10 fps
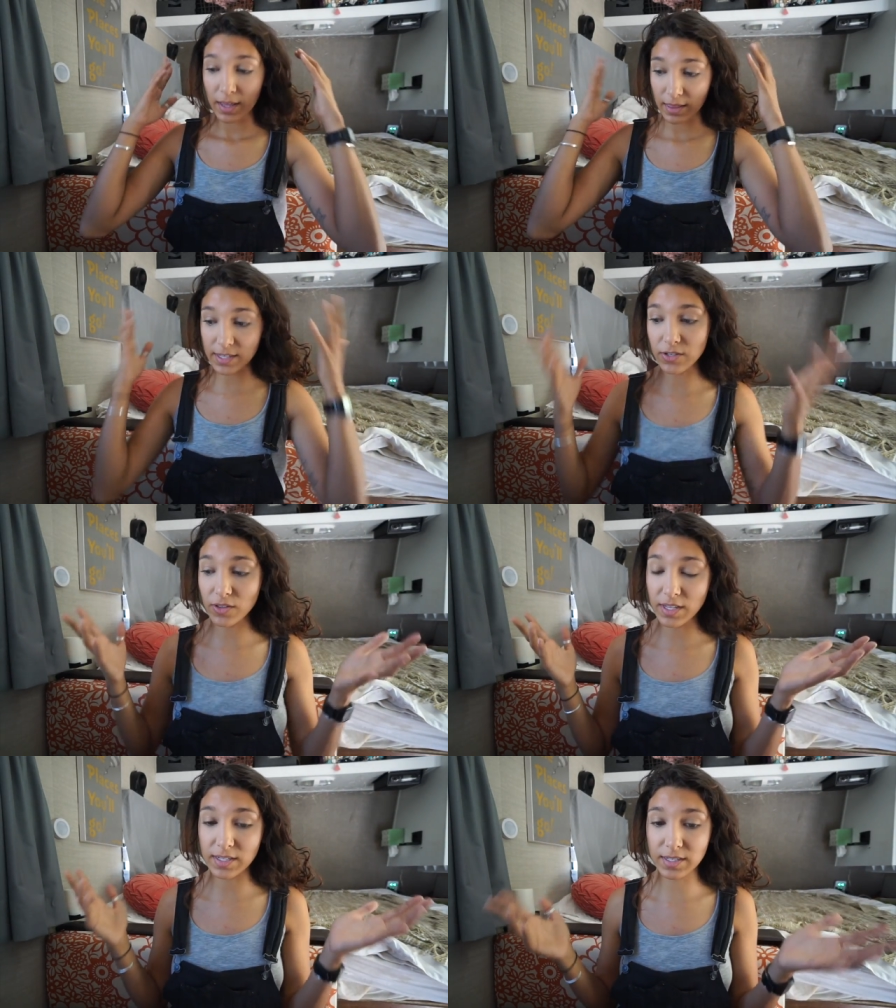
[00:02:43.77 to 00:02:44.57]
These are
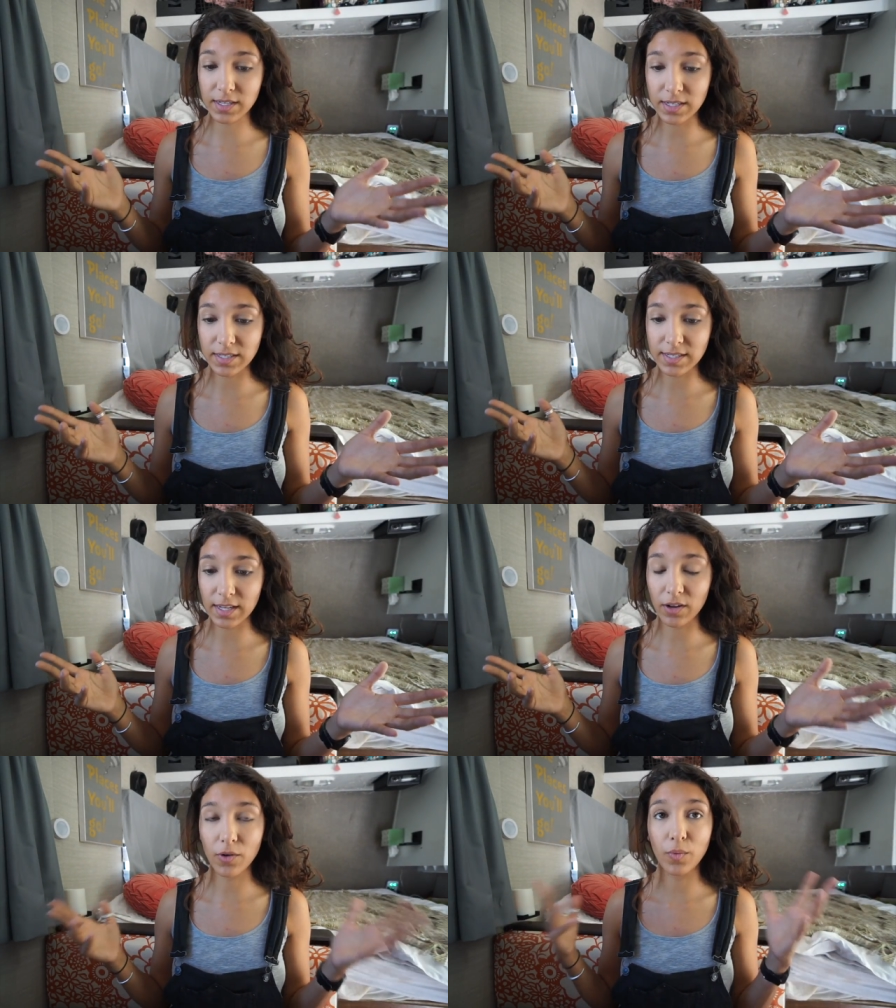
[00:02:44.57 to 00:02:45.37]
things to
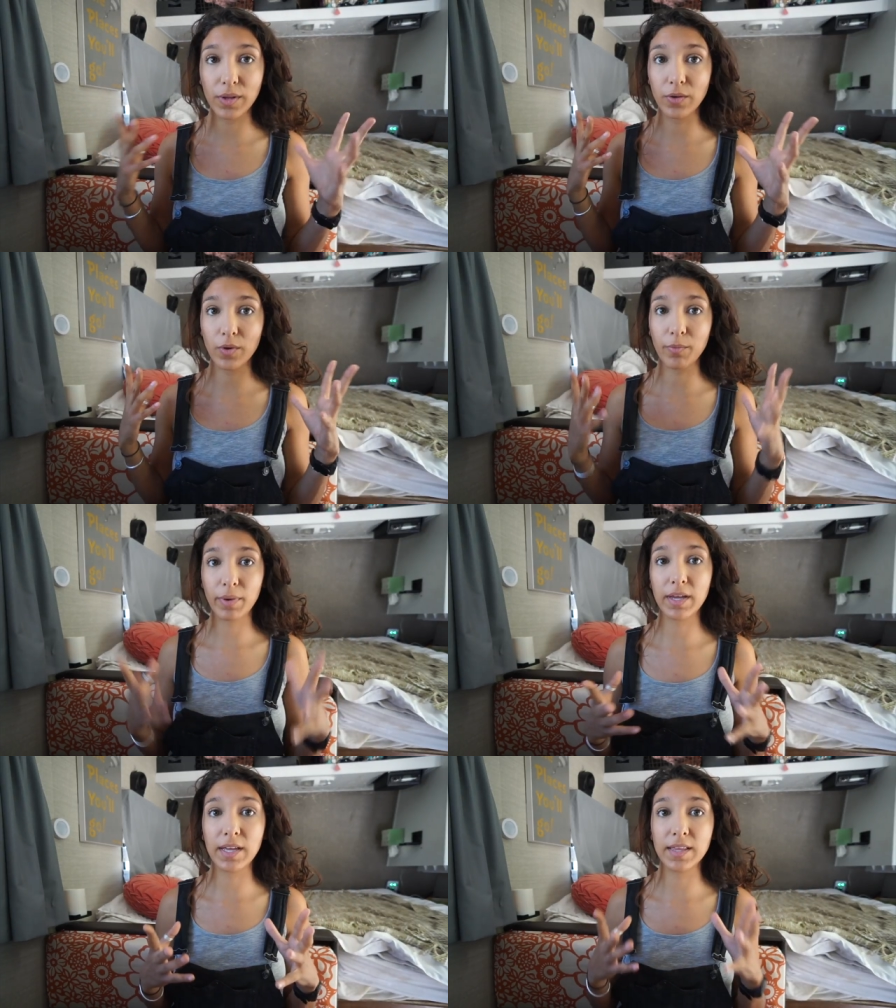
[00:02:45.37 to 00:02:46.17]
consider when you are
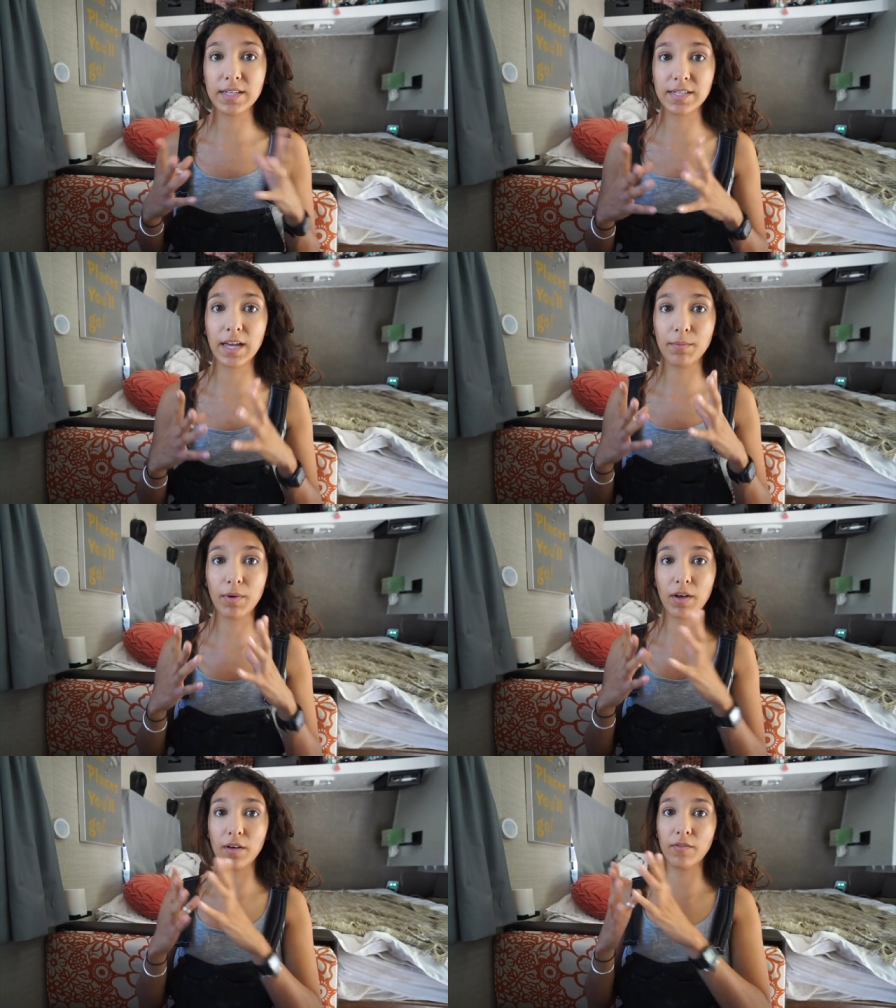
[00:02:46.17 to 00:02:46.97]
picking the type
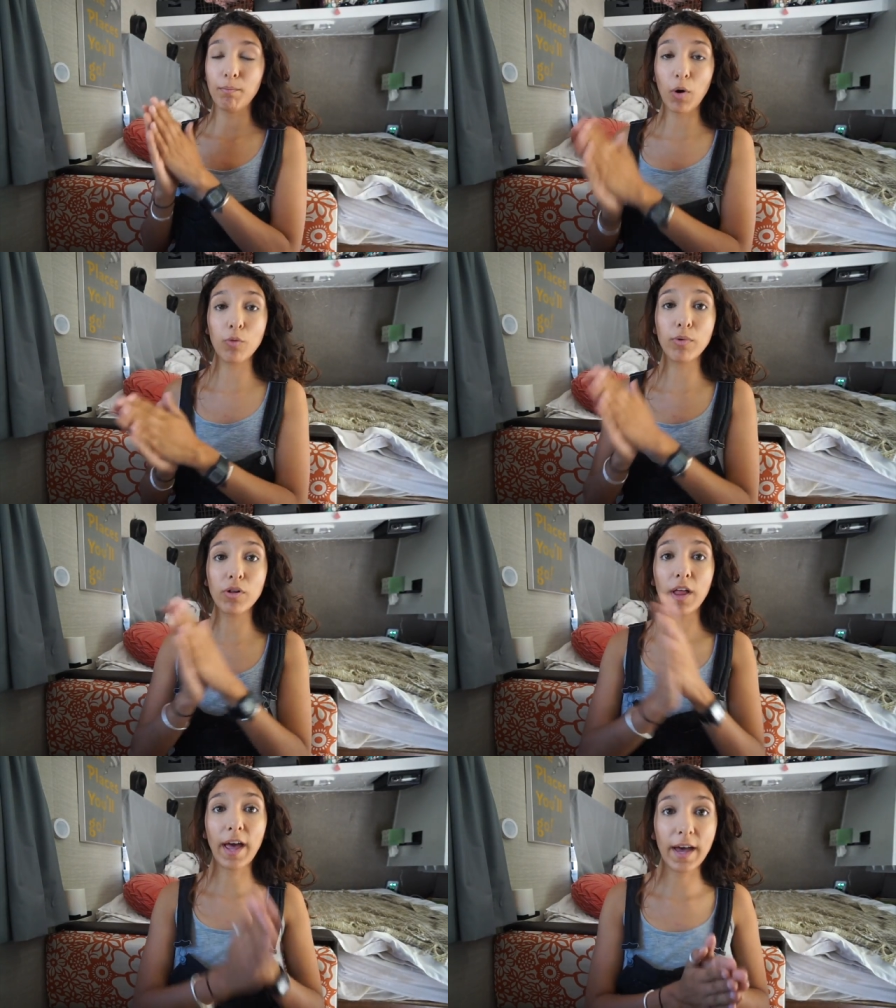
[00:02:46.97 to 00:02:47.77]
of
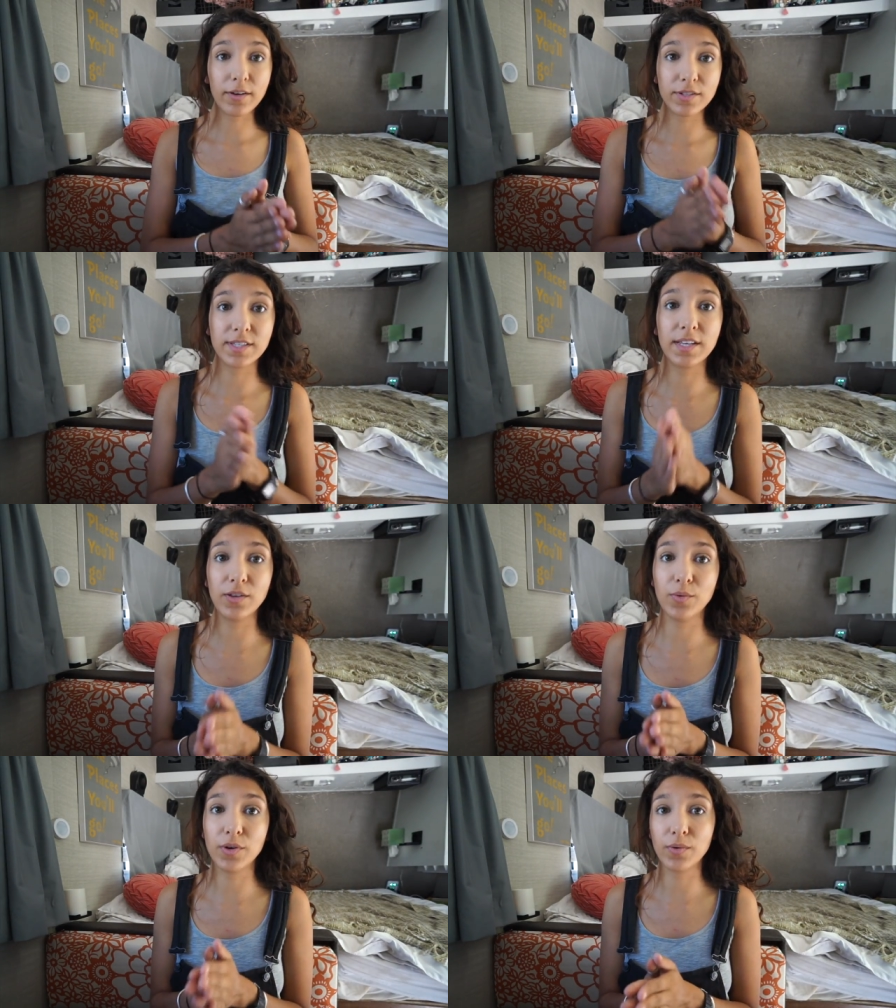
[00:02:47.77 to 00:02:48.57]
mobile house that
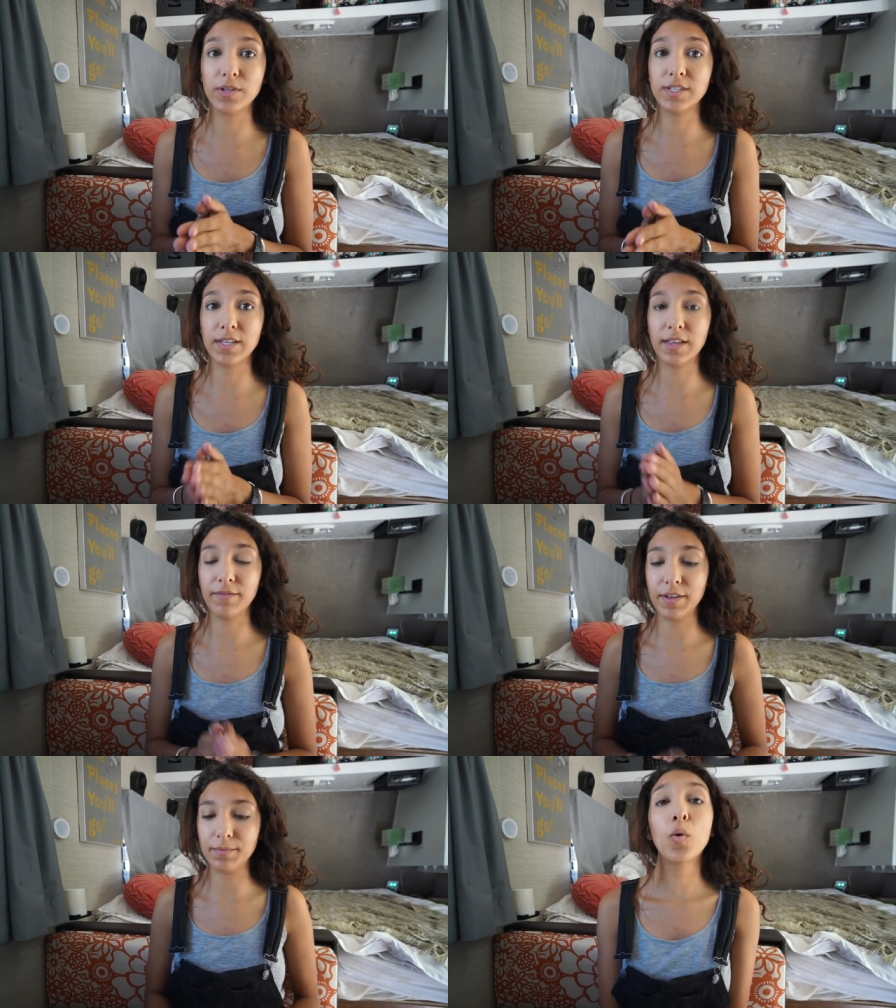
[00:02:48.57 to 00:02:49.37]
you are going to live in.